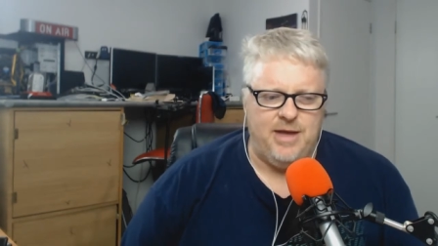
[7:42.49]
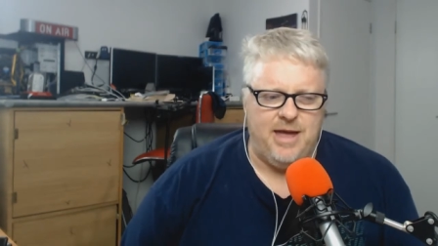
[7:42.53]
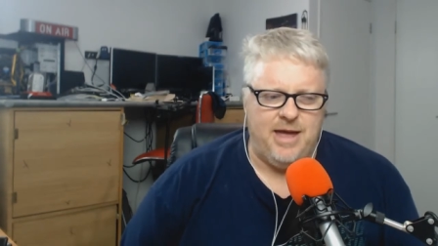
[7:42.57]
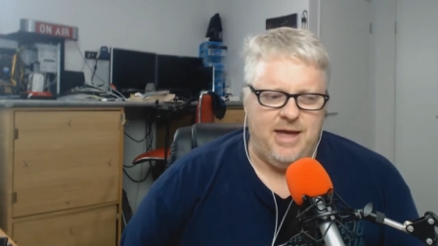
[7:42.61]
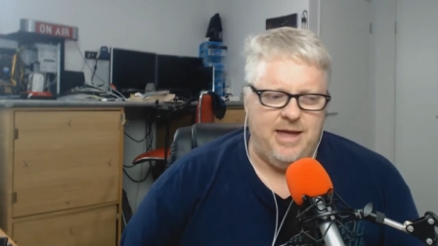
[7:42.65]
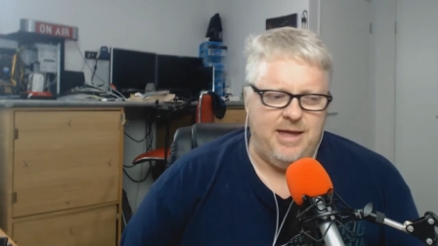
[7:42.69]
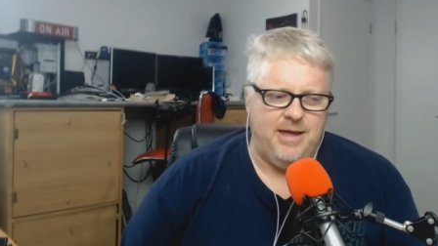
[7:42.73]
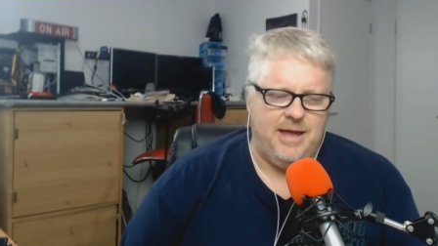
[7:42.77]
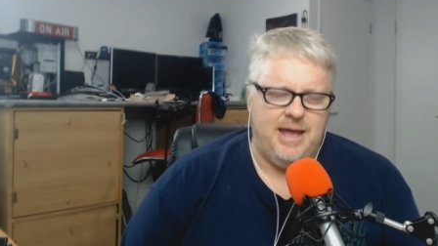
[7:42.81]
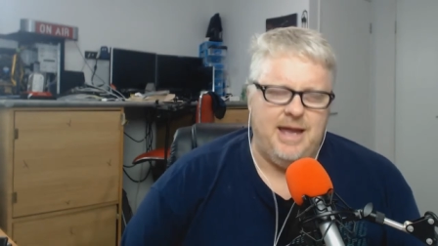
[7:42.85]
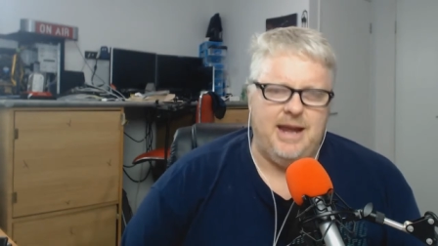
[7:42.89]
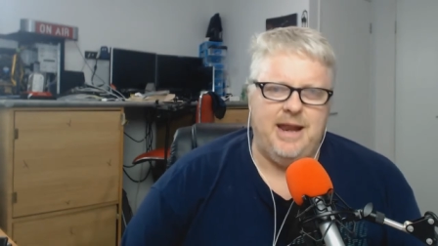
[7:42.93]

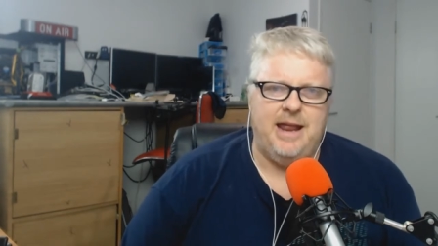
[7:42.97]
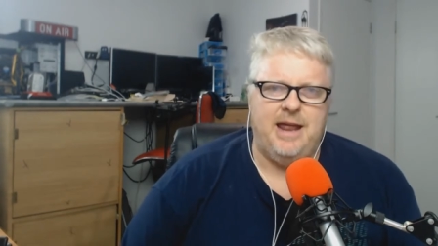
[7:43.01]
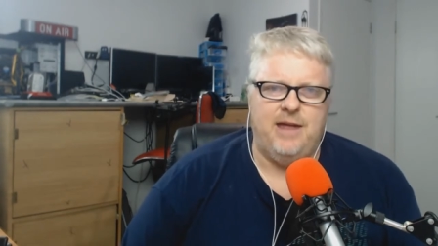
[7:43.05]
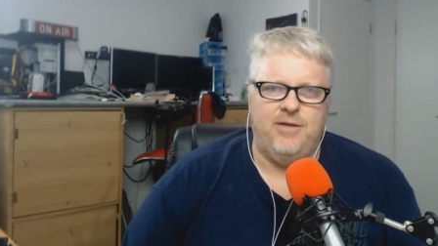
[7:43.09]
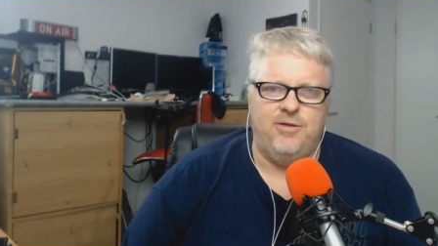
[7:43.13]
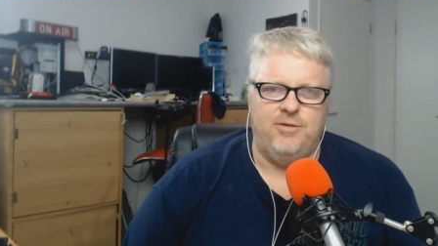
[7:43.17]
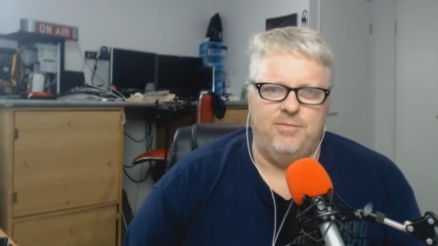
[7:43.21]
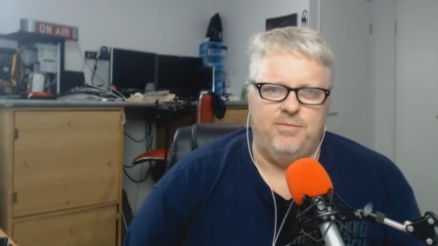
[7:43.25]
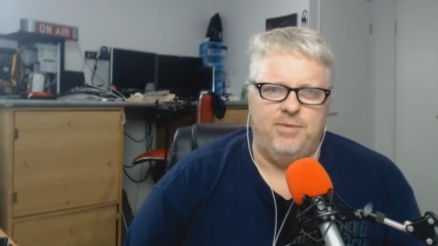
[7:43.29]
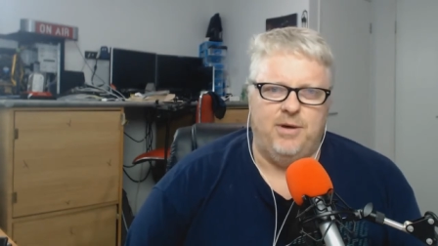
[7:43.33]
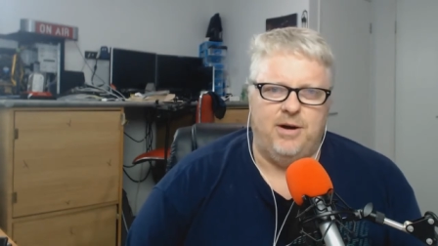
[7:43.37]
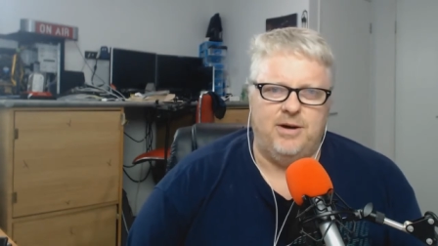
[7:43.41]
yeah, you get it out
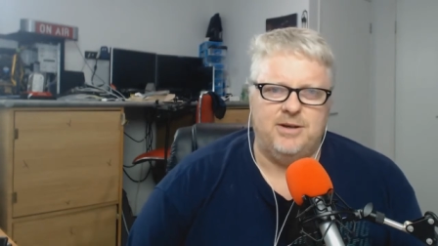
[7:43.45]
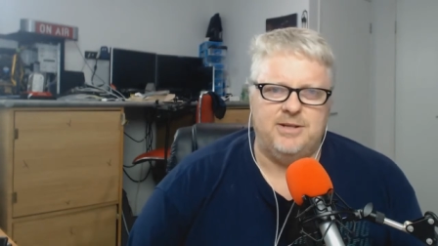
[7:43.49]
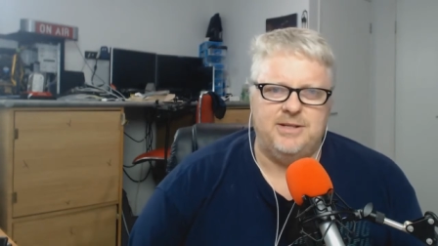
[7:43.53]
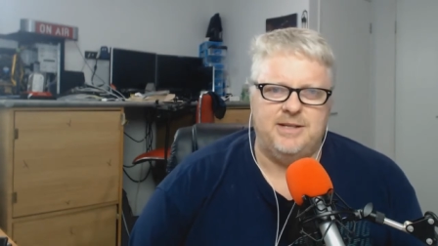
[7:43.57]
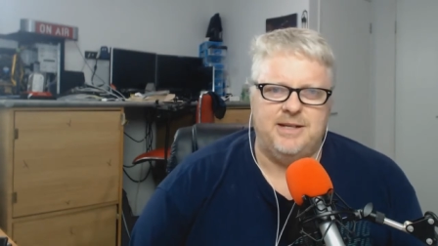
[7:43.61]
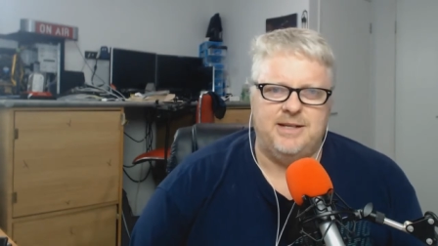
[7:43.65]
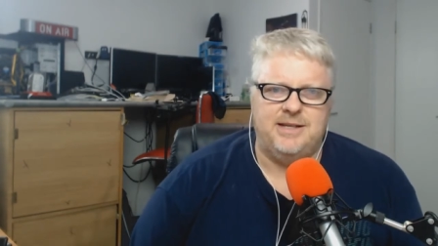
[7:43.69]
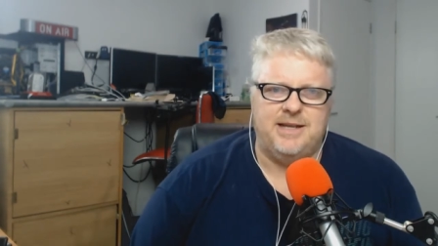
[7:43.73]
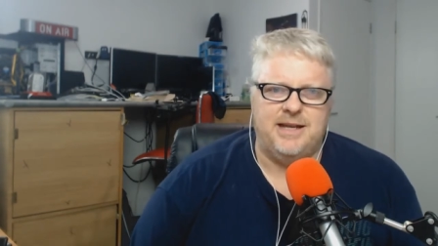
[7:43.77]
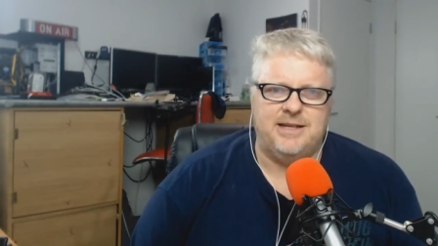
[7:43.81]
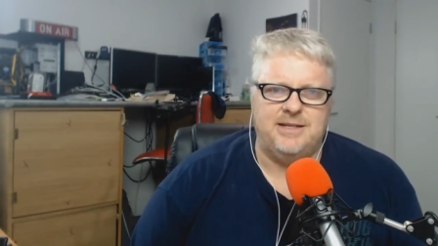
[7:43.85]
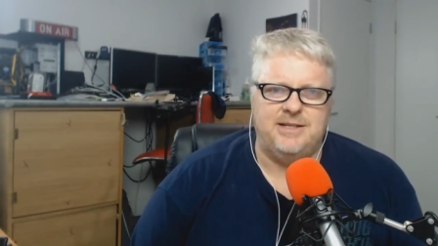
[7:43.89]
of the box
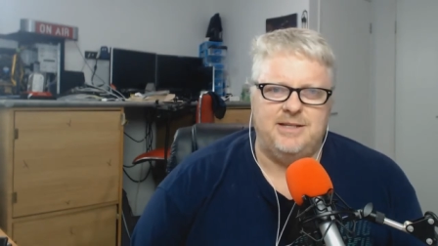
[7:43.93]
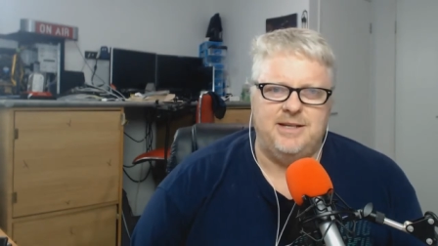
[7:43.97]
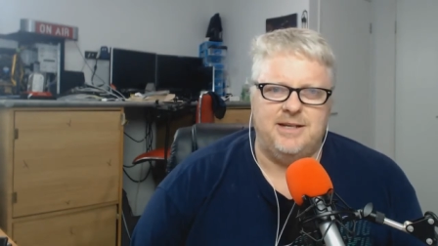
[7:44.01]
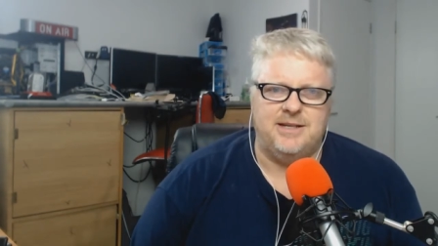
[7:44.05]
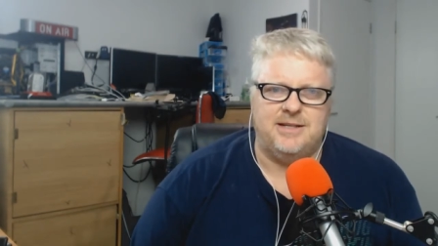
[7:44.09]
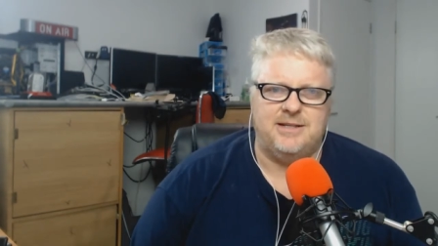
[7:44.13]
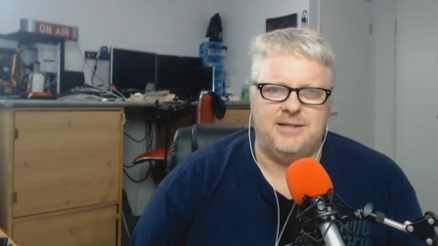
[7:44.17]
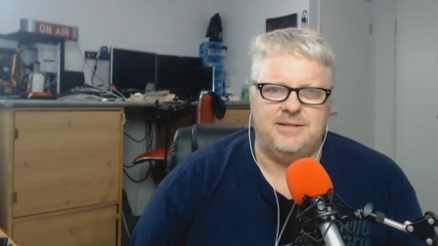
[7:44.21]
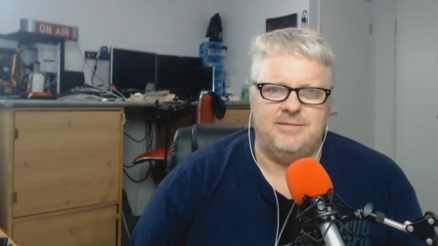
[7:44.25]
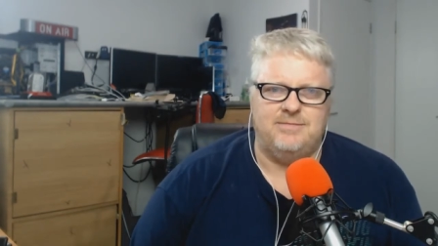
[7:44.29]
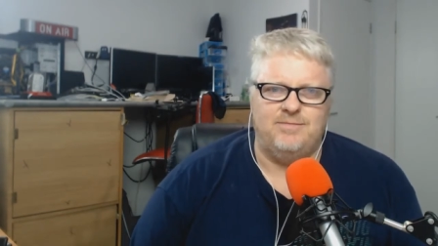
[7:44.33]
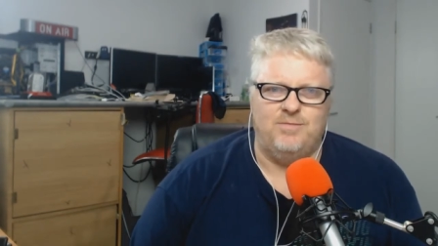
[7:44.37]
and it does
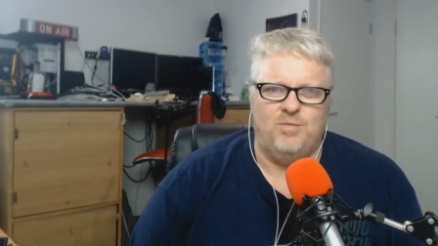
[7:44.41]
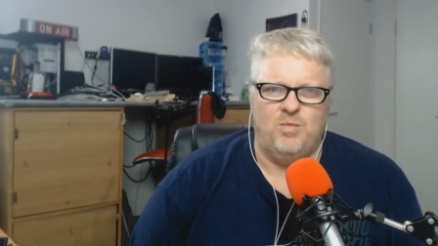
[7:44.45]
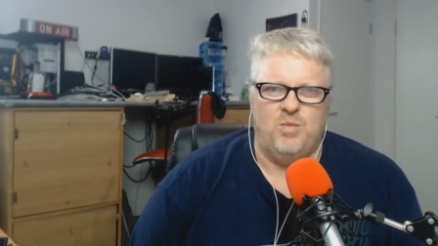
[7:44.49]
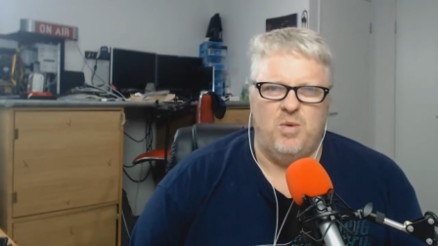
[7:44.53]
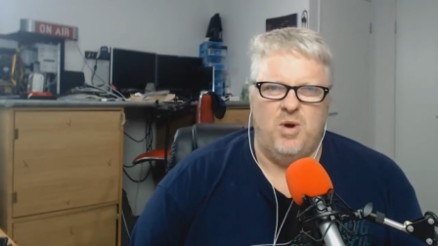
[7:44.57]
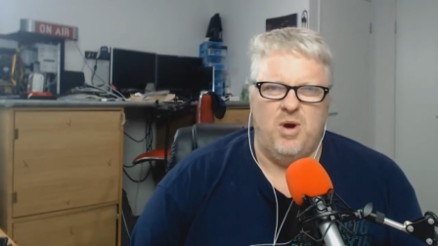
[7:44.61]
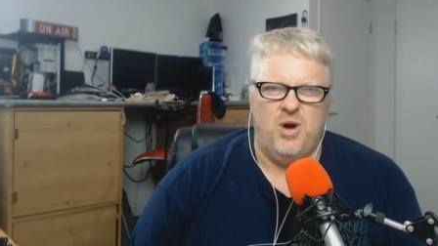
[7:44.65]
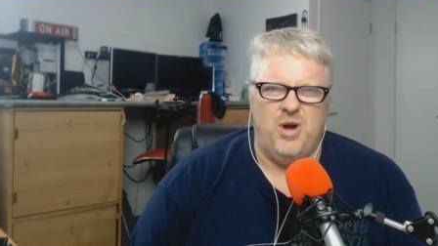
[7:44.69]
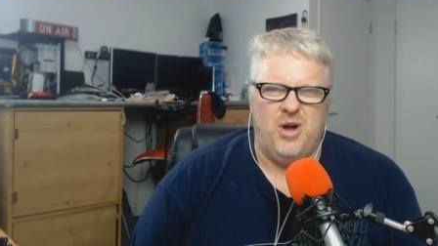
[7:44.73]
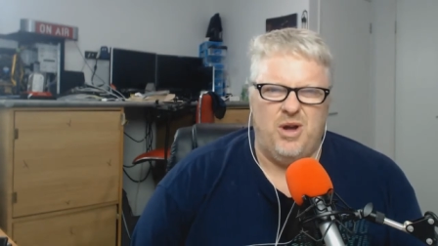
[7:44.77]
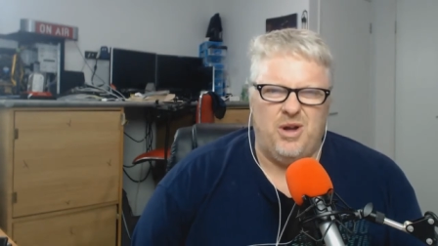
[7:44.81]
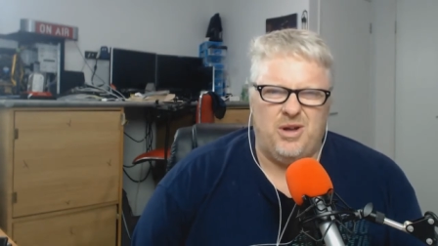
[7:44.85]
just
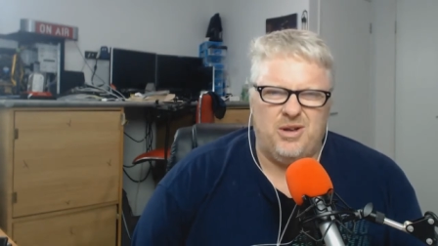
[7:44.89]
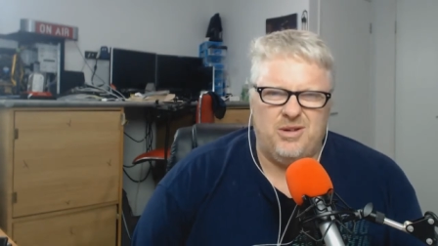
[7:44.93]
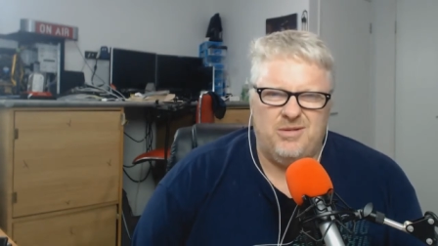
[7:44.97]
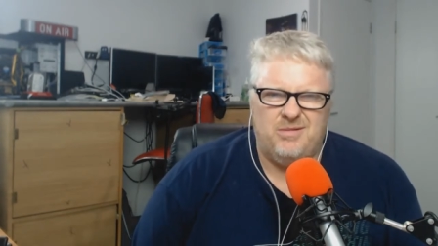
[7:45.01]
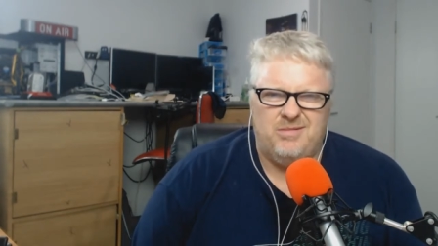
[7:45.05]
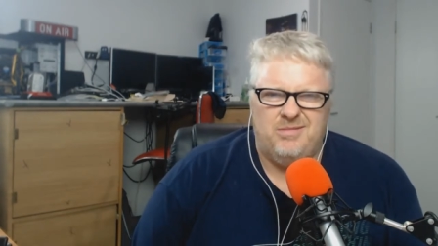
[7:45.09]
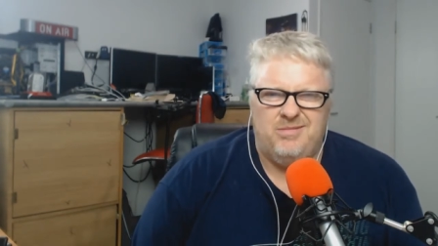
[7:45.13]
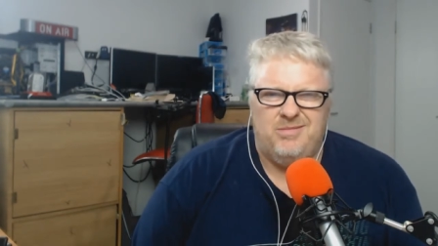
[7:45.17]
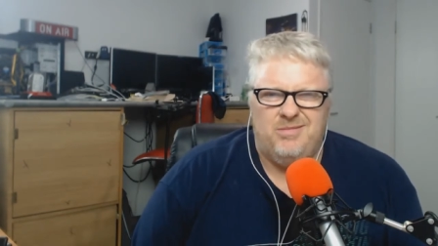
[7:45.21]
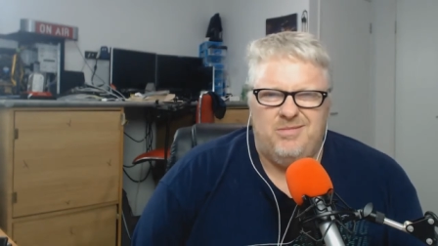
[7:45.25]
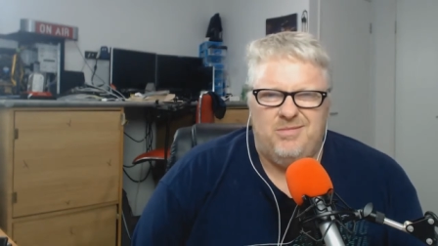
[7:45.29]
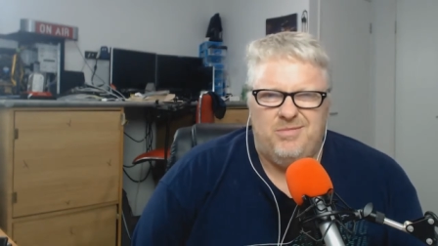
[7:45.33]
work
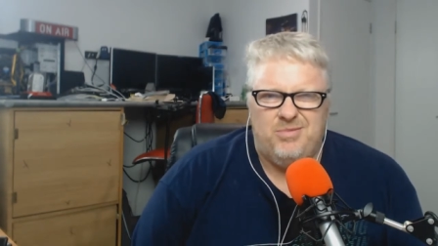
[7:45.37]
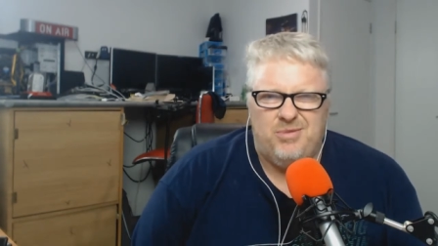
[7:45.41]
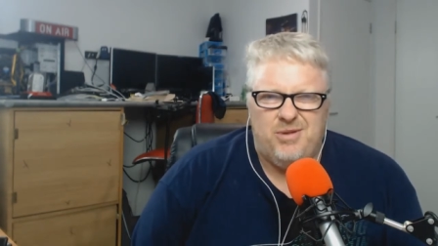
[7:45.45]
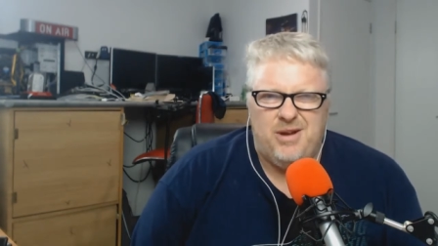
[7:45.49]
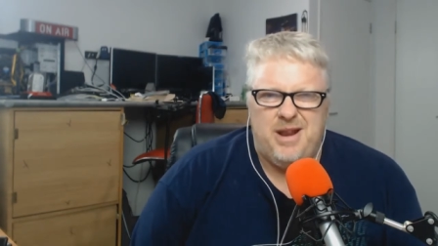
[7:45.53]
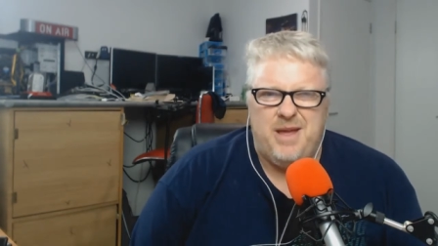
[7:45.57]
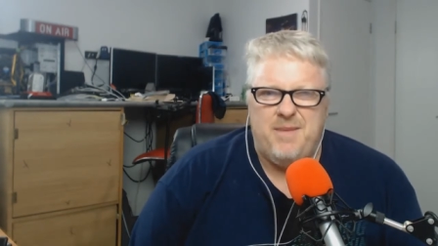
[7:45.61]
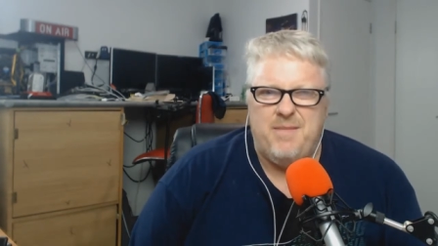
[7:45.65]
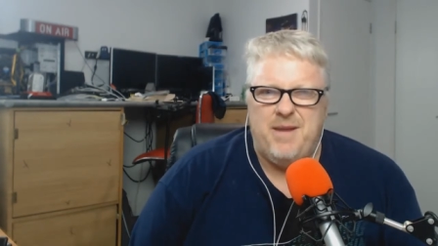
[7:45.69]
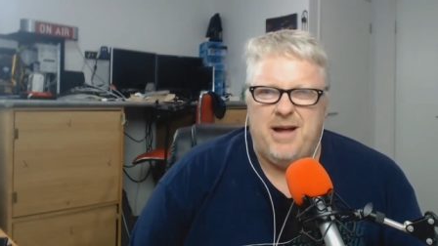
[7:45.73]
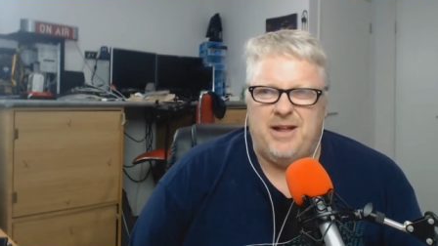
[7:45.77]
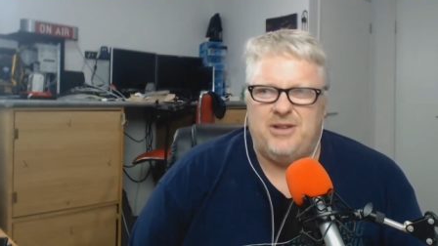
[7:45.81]

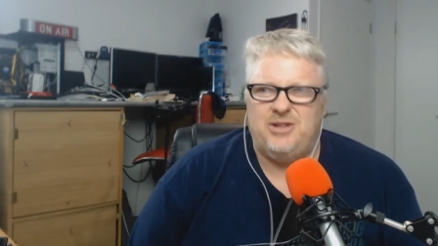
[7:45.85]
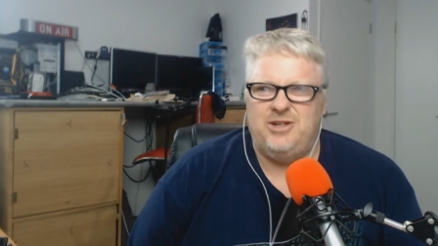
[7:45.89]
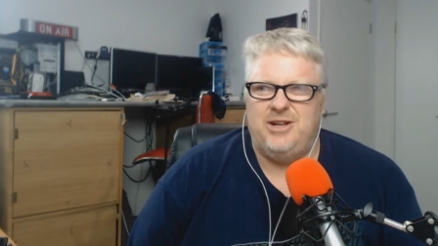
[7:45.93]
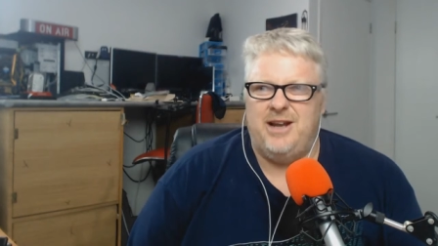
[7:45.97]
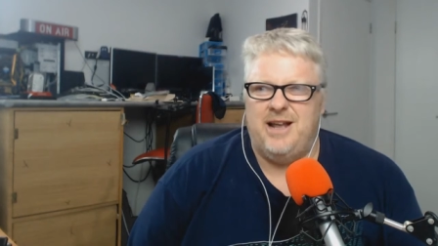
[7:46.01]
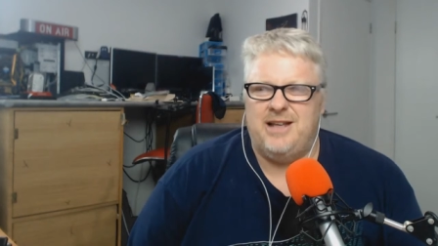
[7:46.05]
pretty much.